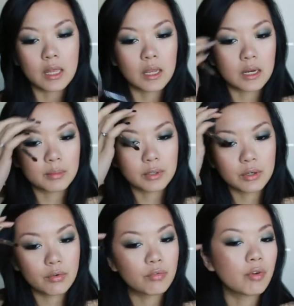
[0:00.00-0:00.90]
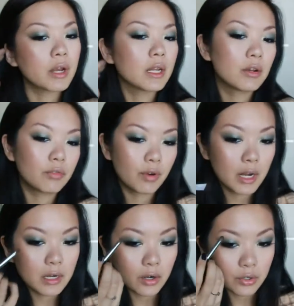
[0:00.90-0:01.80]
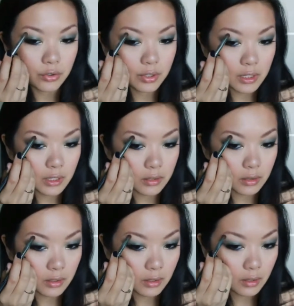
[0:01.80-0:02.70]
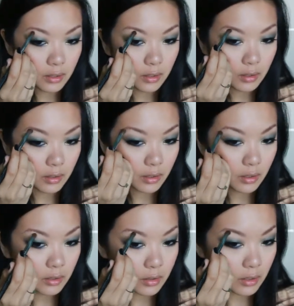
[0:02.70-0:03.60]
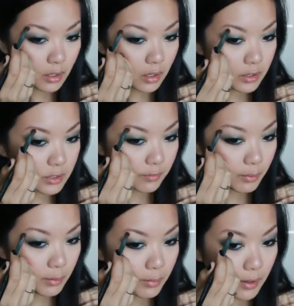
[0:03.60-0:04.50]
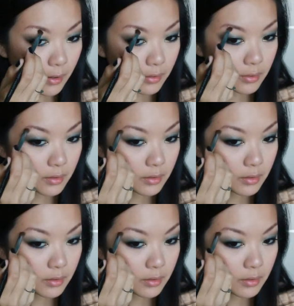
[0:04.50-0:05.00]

And I'm going to run it right underneath the arch of my brow.